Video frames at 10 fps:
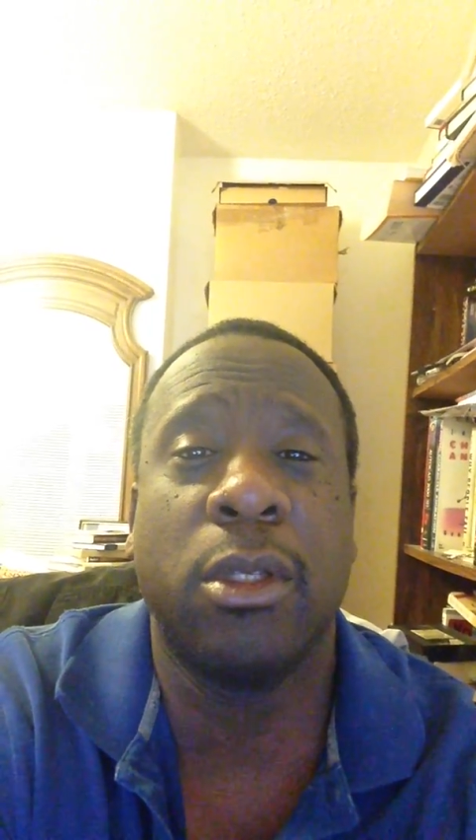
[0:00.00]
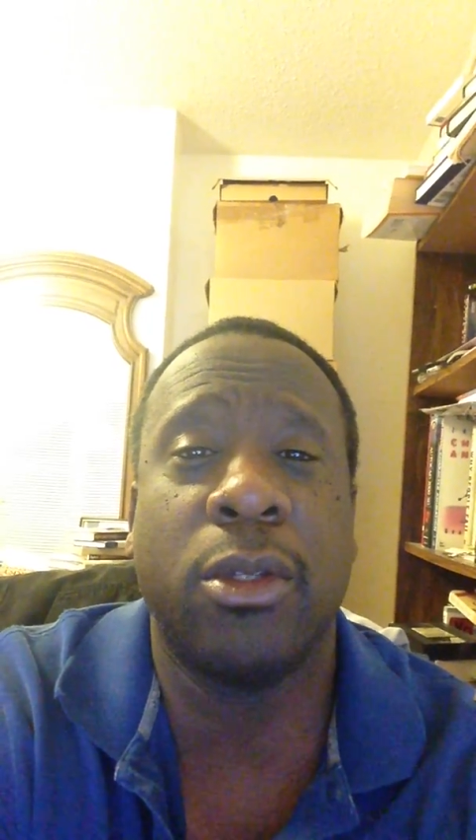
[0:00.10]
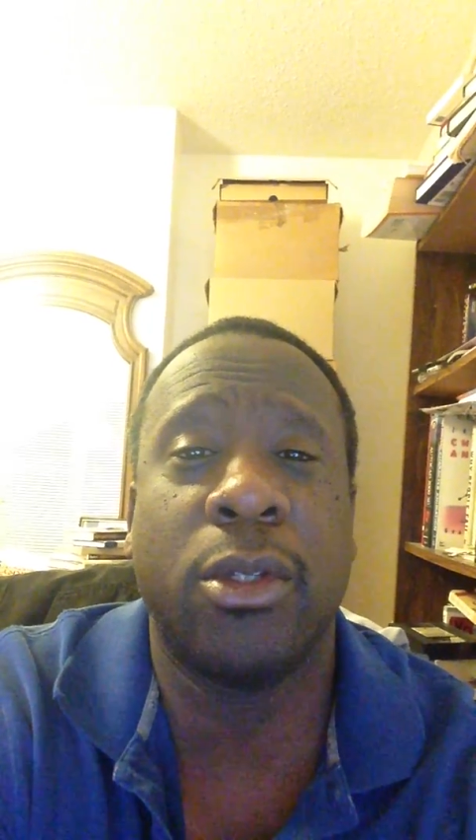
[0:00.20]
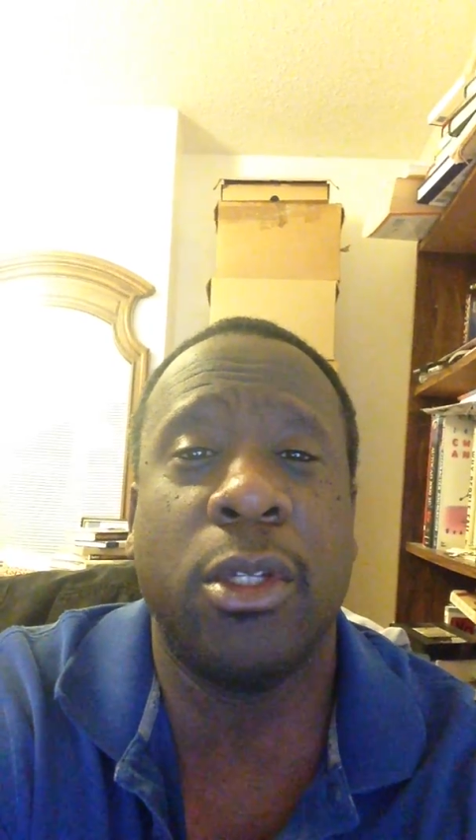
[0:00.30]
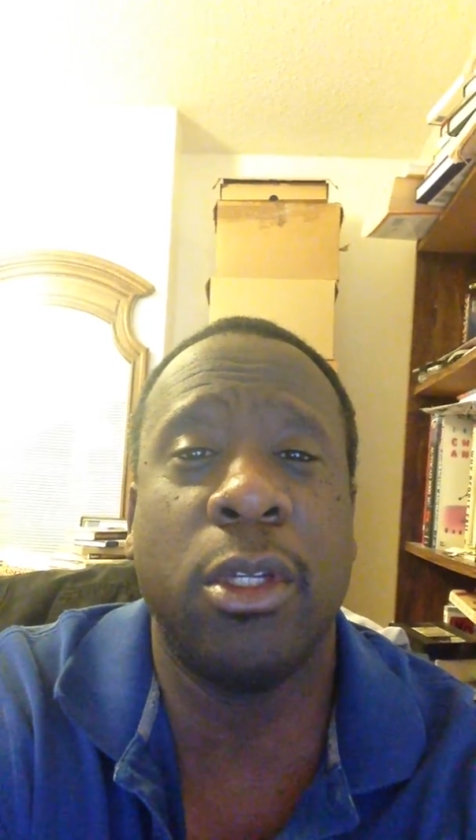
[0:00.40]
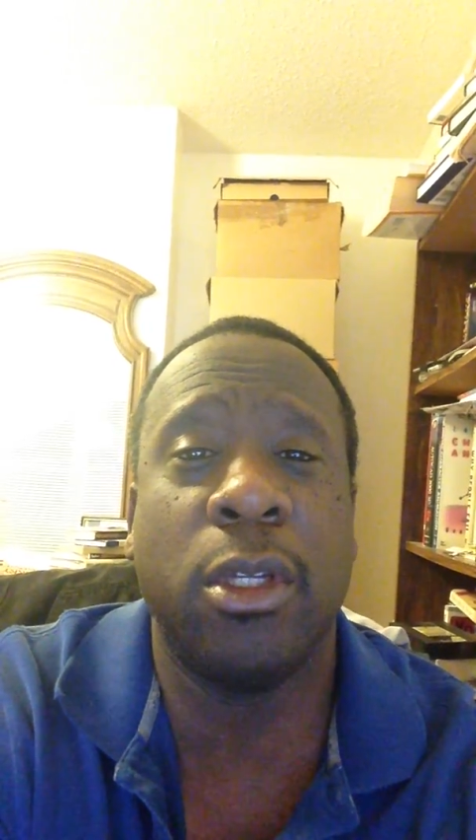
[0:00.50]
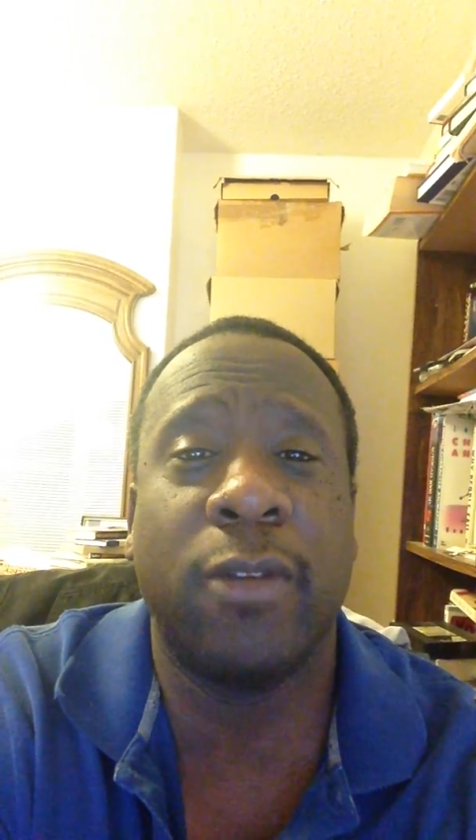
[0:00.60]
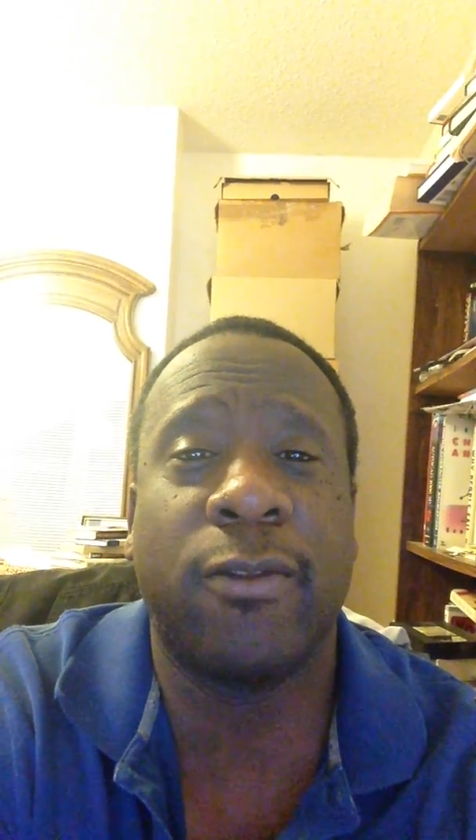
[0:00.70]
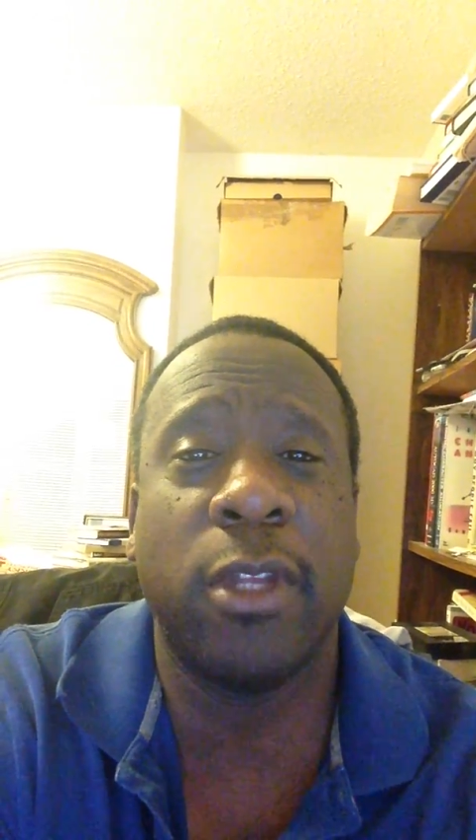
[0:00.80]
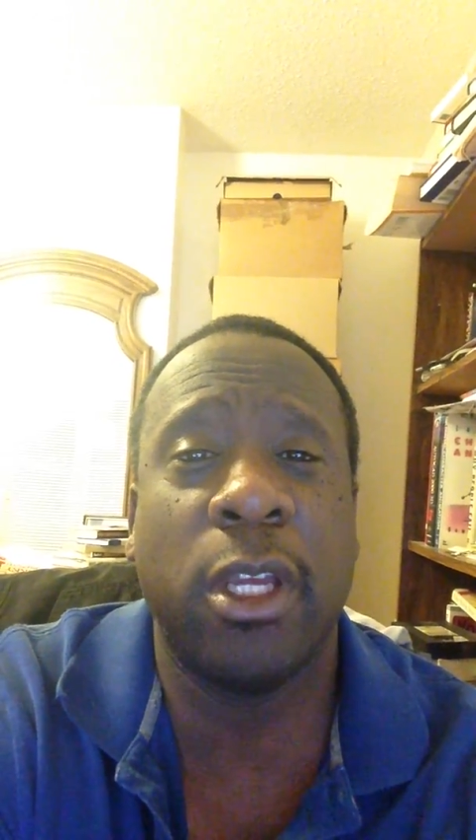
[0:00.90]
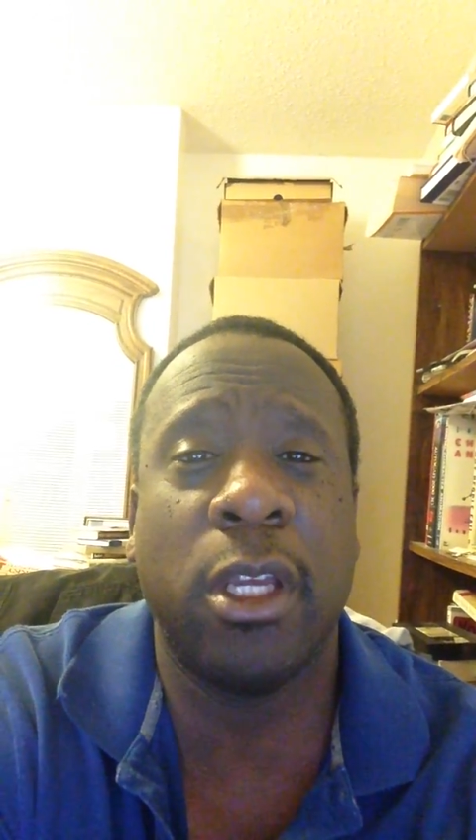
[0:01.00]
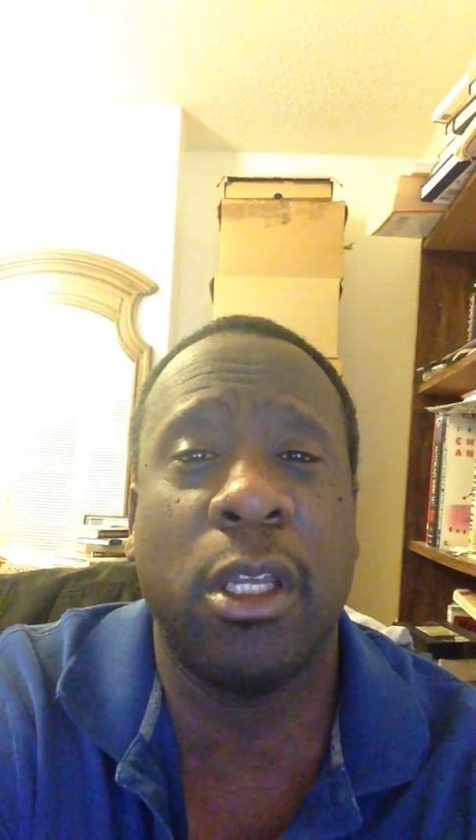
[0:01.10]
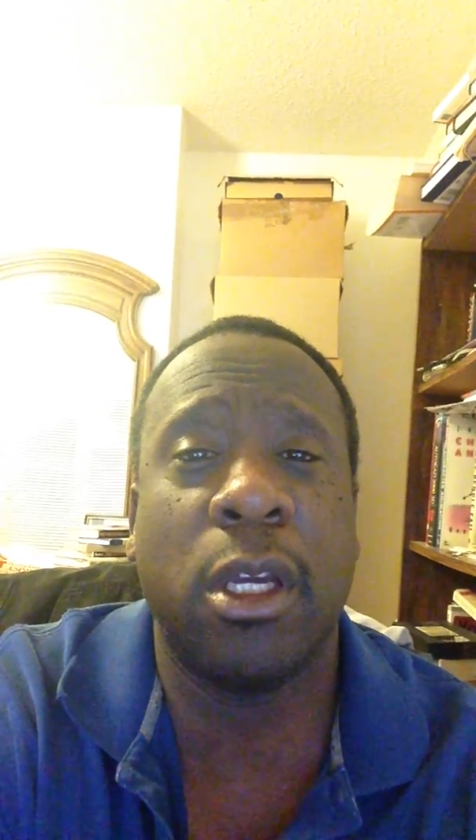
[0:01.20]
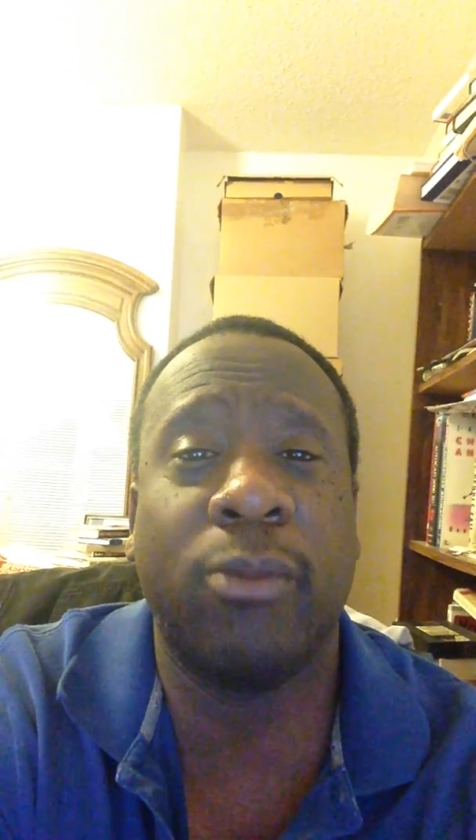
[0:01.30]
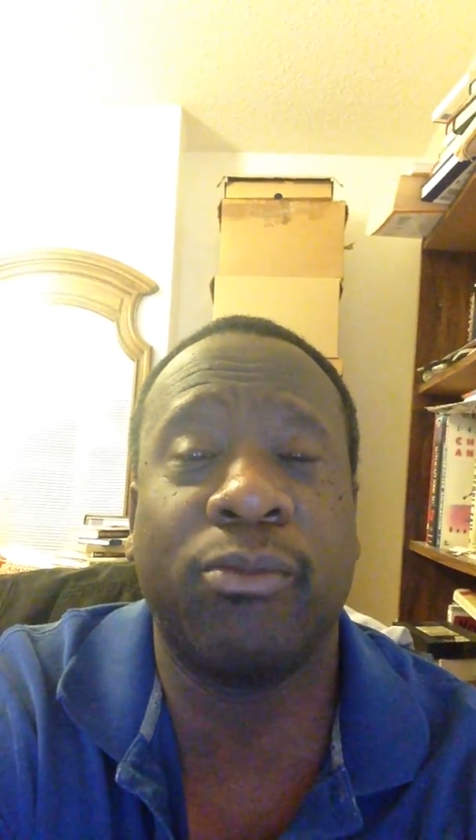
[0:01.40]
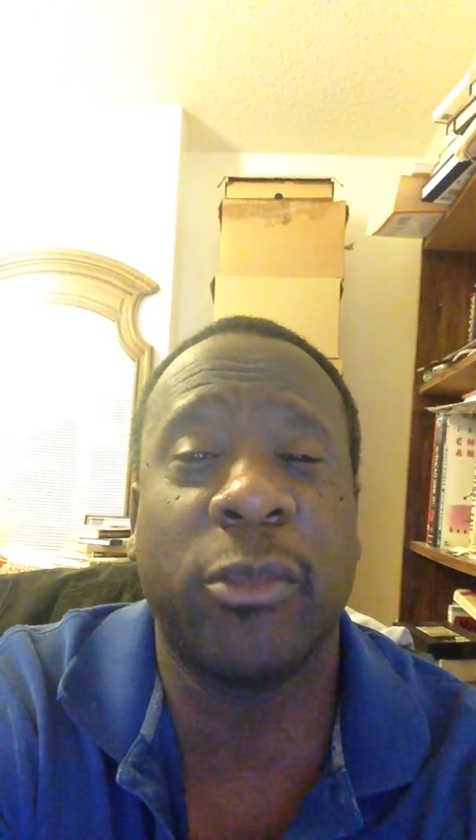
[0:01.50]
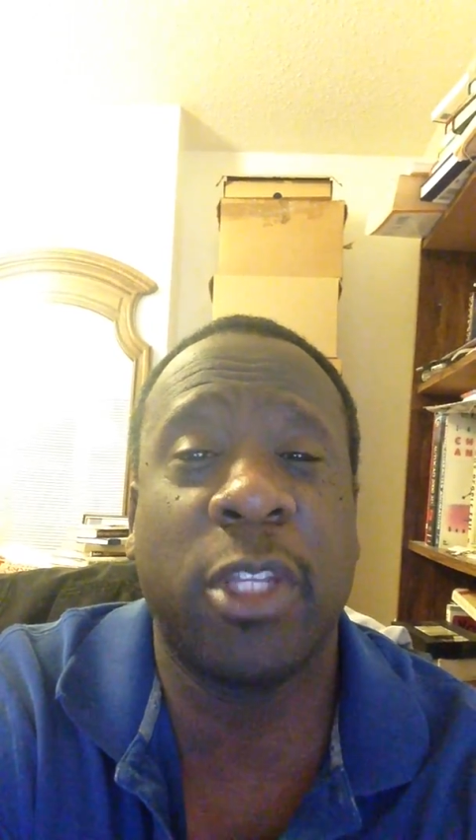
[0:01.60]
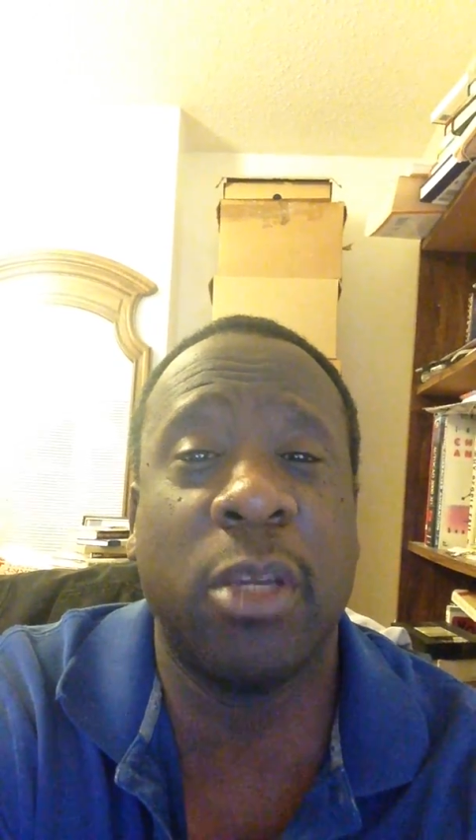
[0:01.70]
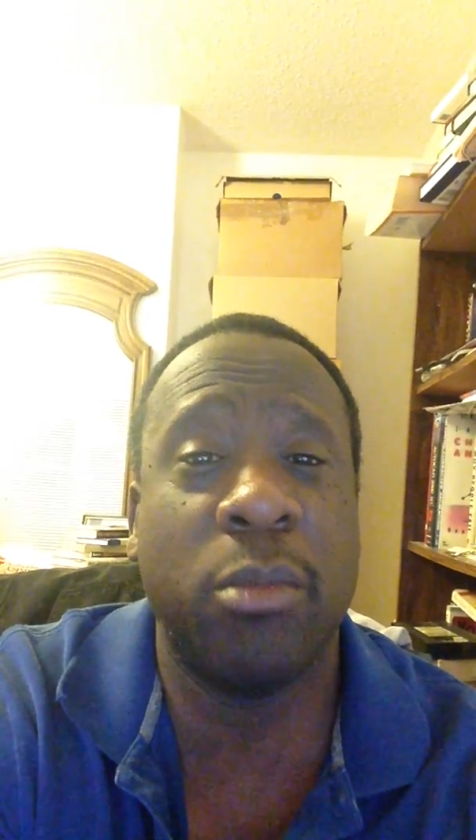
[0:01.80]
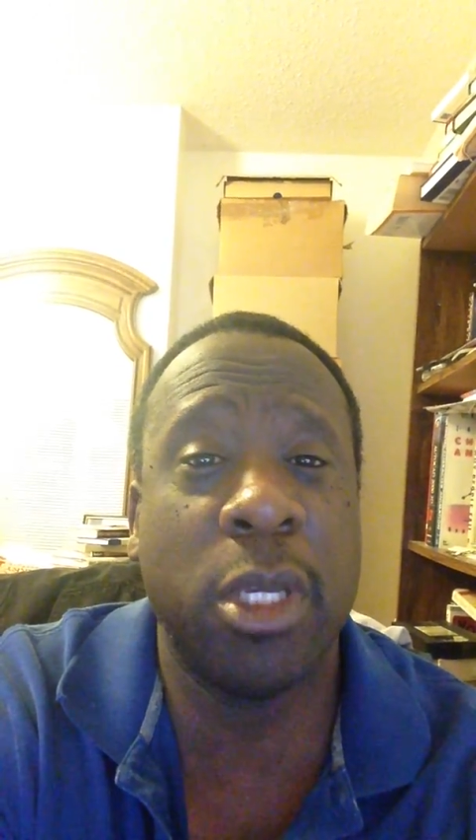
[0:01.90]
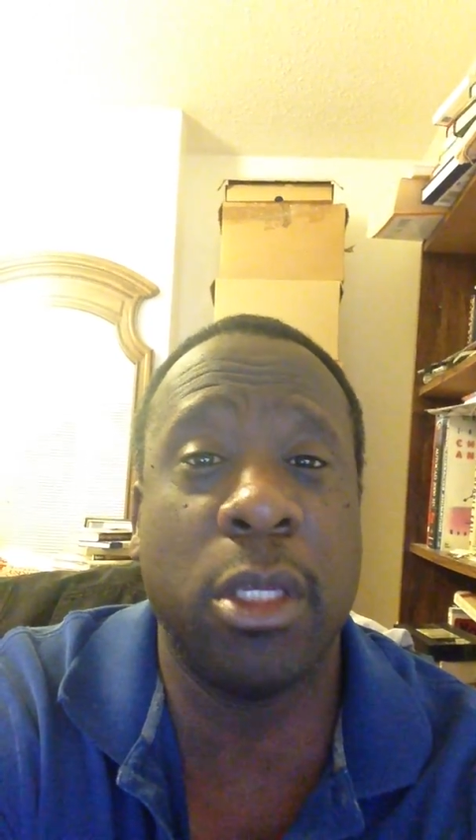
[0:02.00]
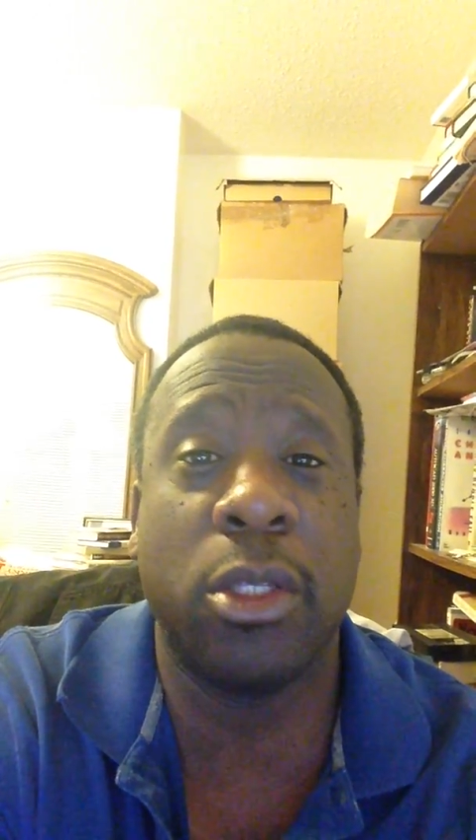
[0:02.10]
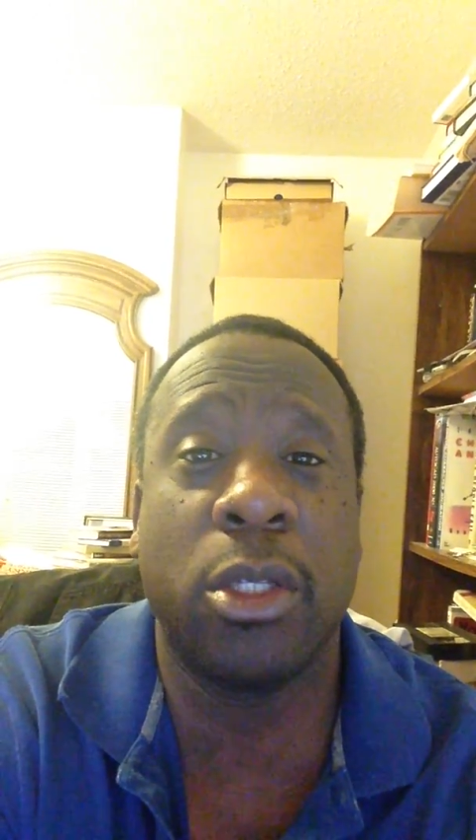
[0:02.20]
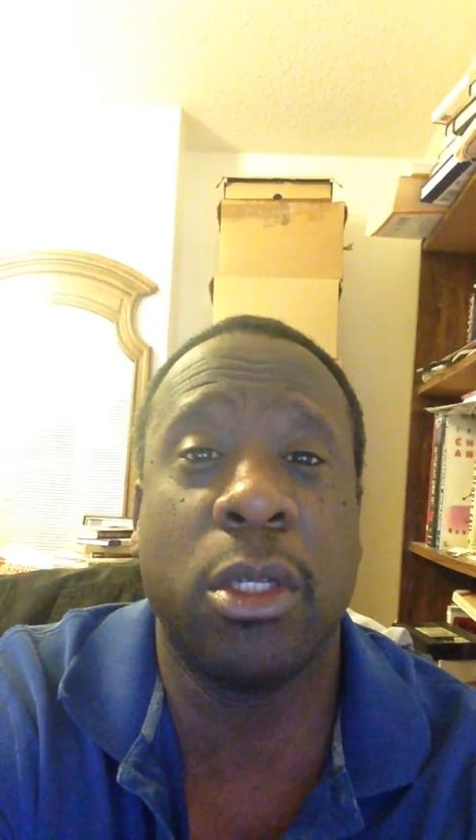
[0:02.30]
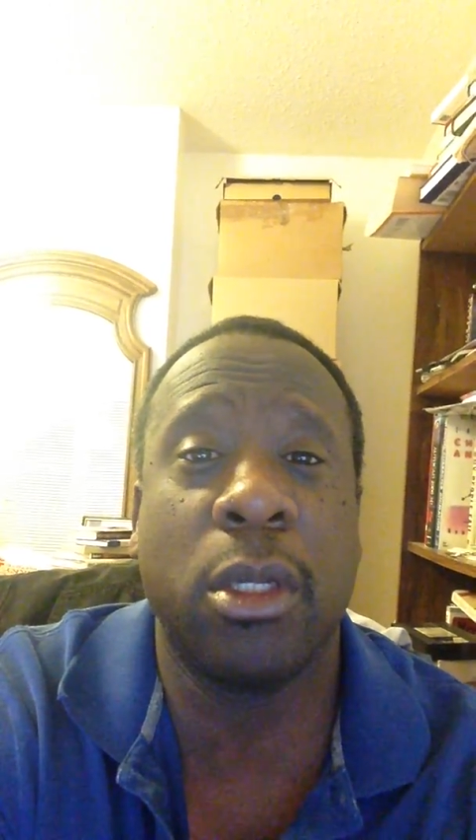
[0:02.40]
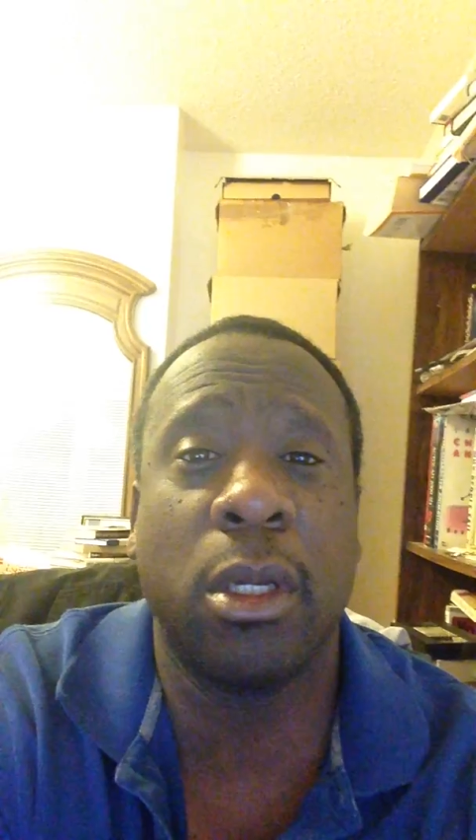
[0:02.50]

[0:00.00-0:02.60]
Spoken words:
to see if they can beat